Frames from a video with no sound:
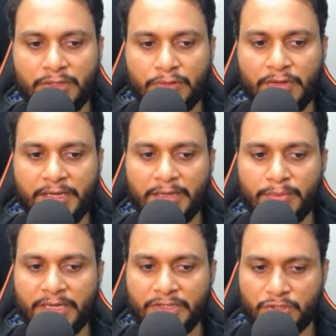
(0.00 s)
you will get
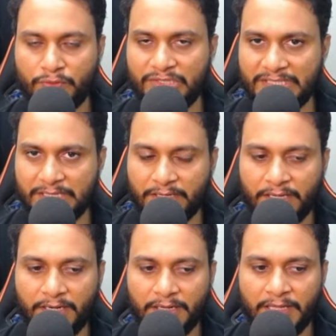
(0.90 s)
minus 2, which is
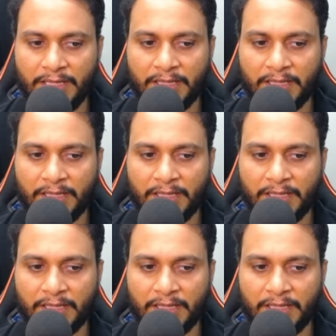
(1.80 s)
incorrect.